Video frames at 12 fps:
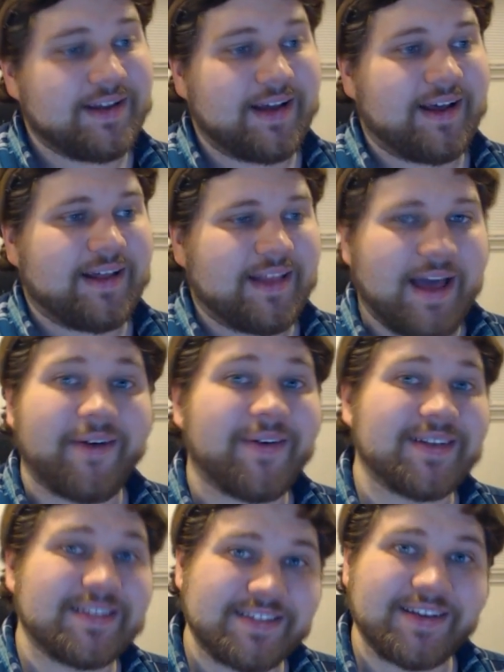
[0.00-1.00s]
Now, that
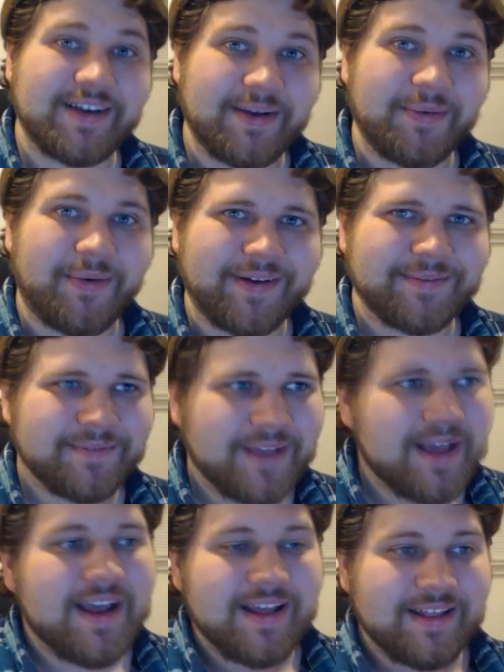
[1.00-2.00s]
one's a good one.
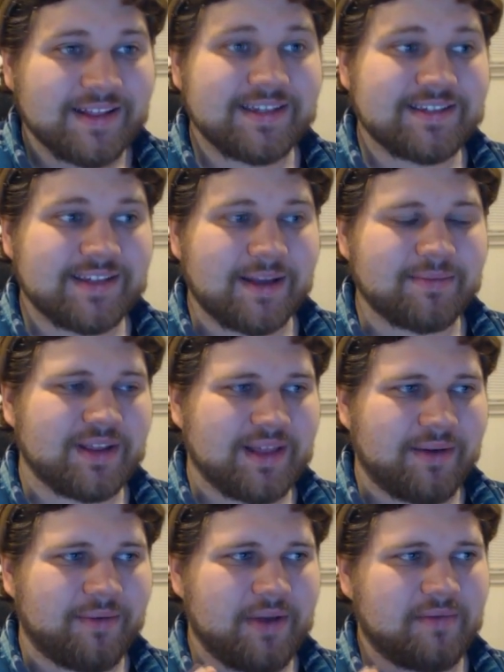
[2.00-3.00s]
This is something
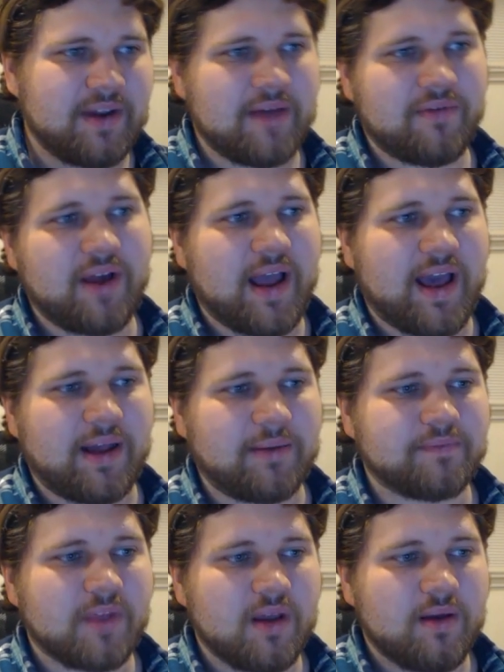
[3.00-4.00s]
that we've never
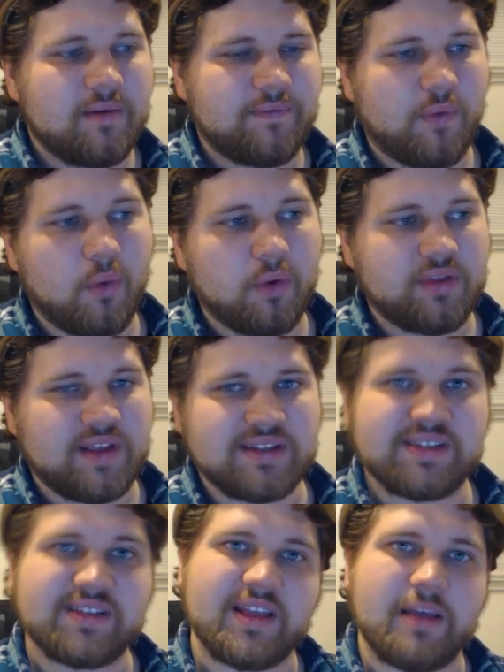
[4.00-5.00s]
had for
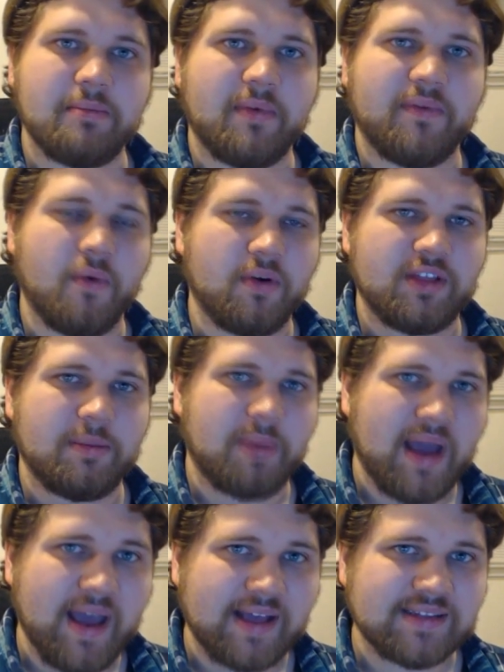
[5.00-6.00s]
this theme before in the
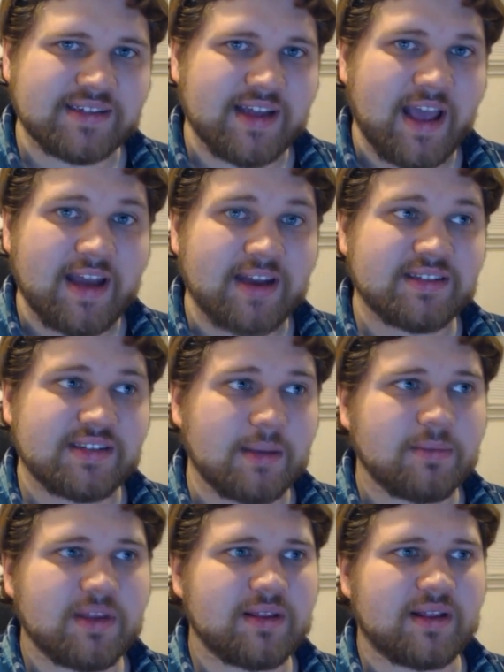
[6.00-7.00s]
past, and it's
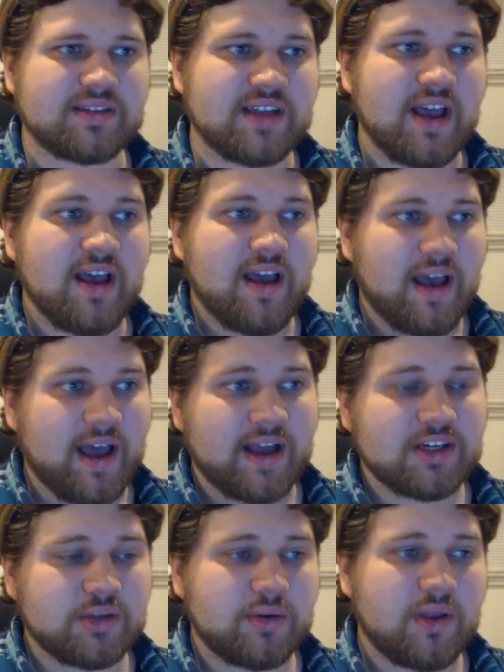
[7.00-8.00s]
something that's
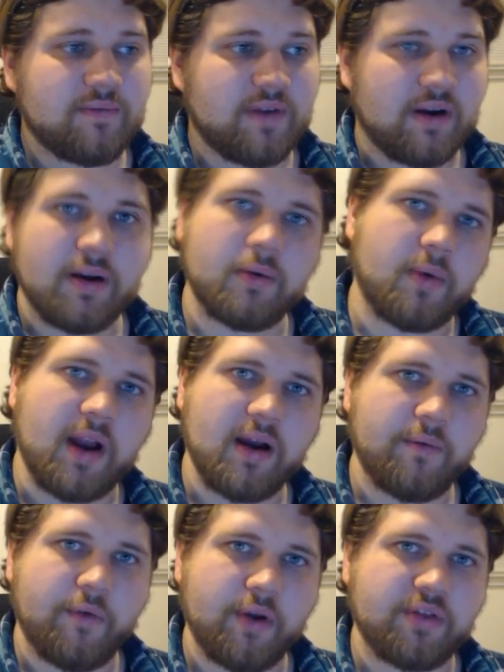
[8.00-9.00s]
actually very
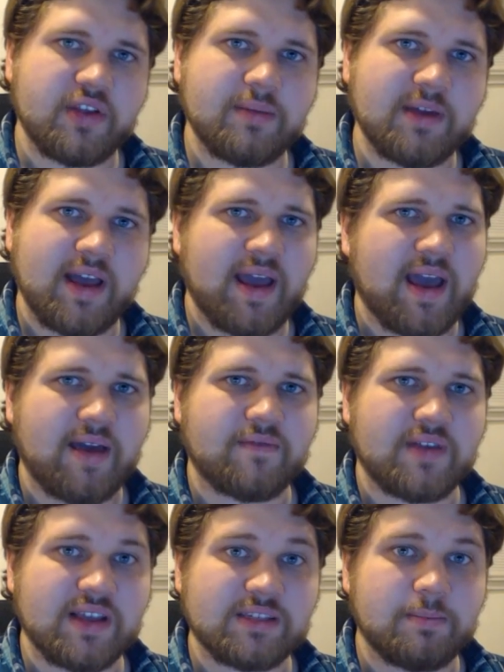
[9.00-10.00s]
rare for a theme to
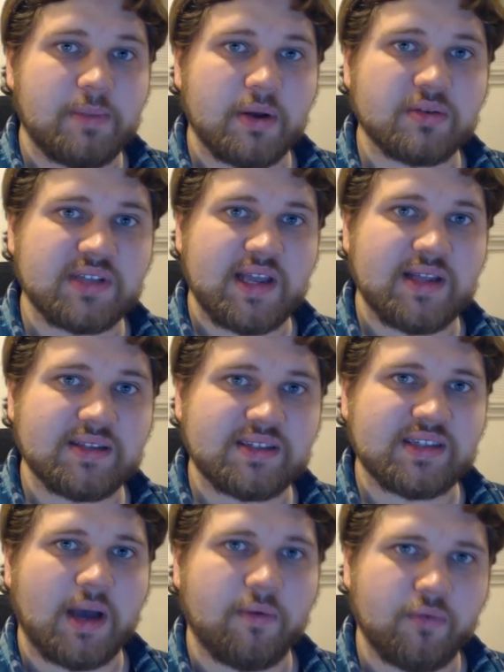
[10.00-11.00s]
have, is built-in
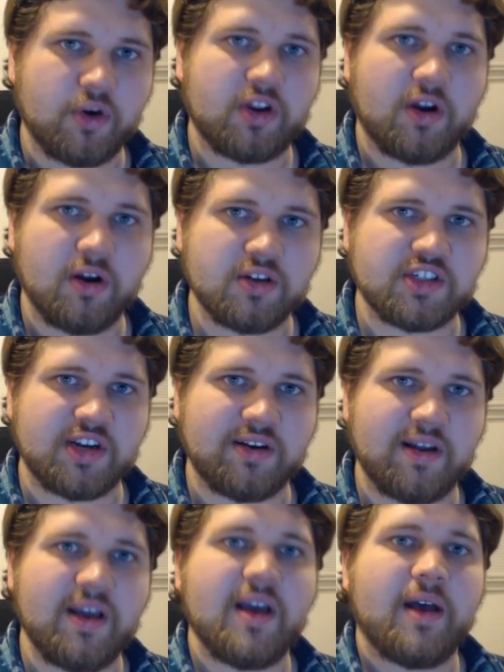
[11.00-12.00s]

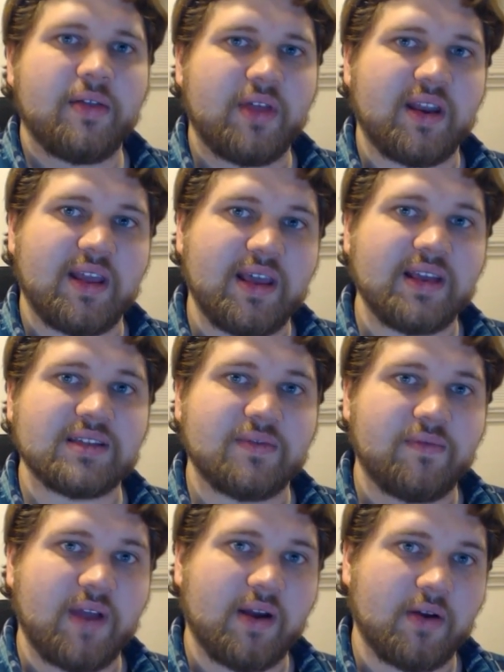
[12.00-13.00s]
self-recursion that is
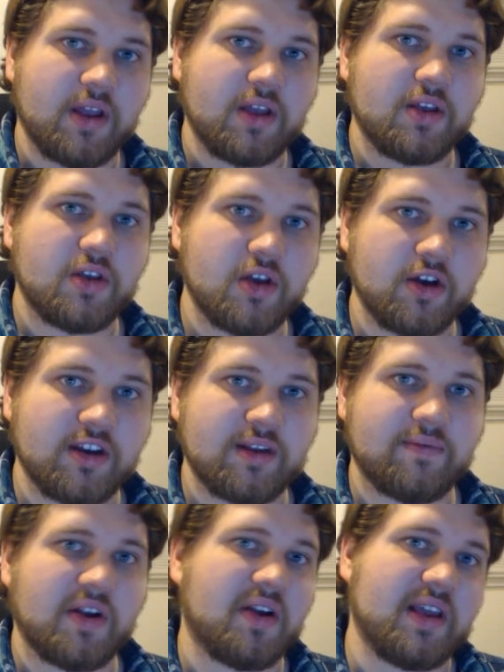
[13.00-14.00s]
very good
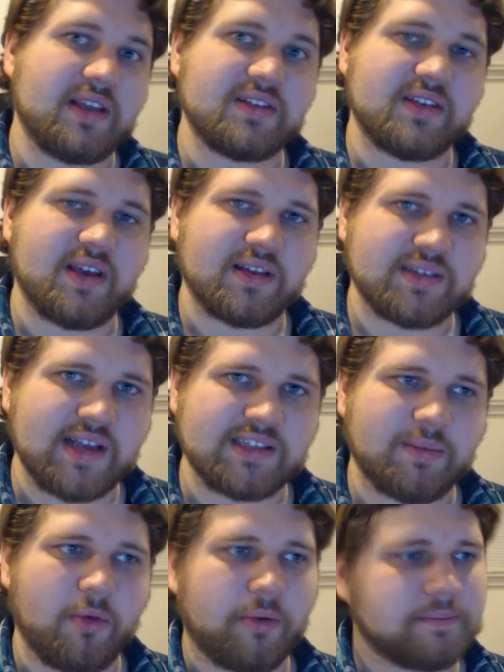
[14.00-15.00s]
and very easily
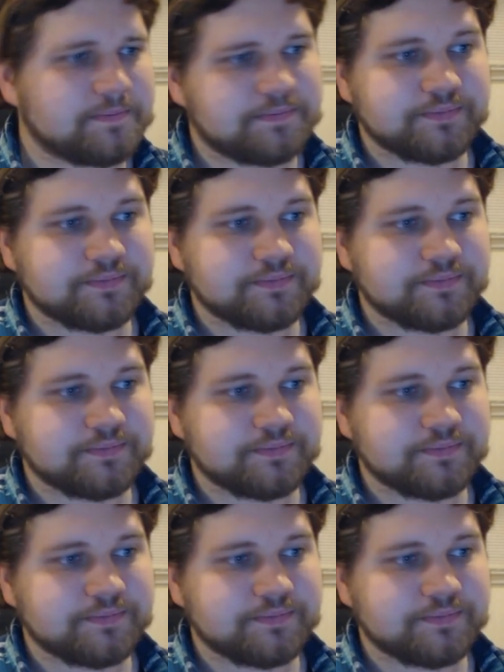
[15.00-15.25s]
accessible.